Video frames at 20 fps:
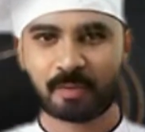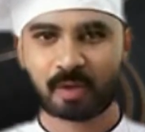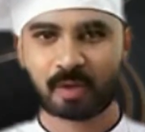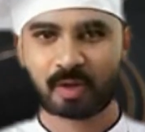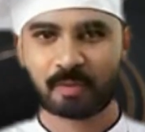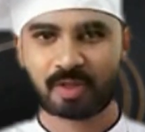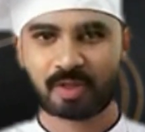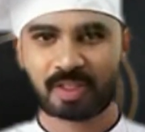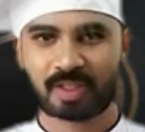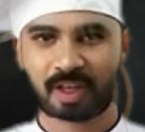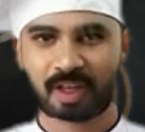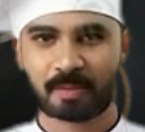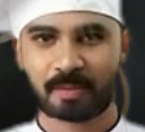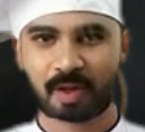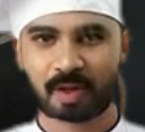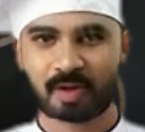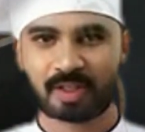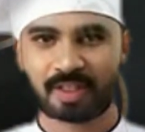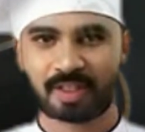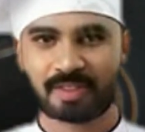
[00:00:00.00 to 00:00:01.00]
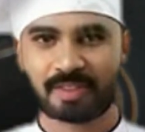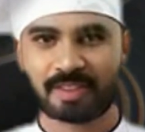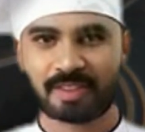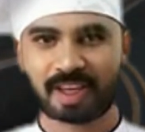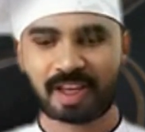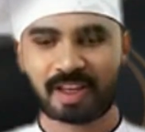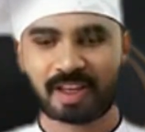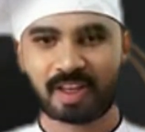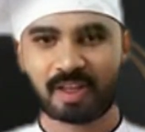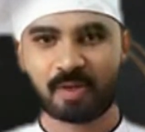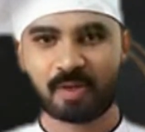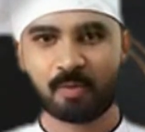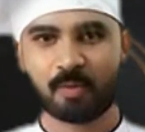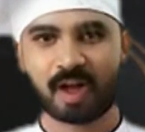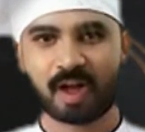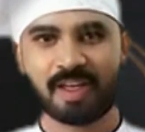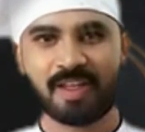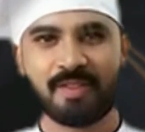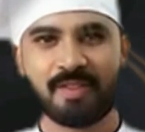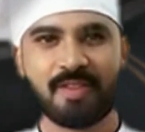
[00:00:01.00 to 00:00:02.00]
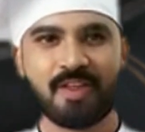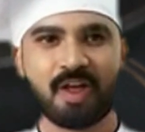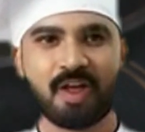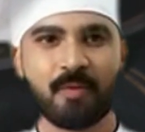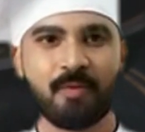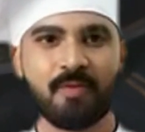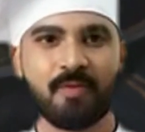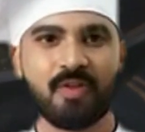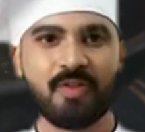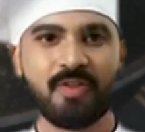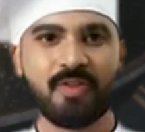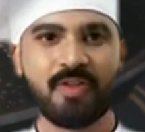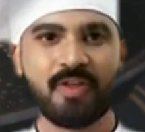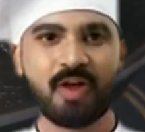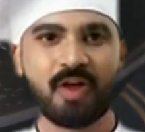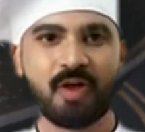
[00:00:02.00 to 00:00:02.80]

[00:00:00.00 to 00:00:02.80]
perfect American steak right in the comfort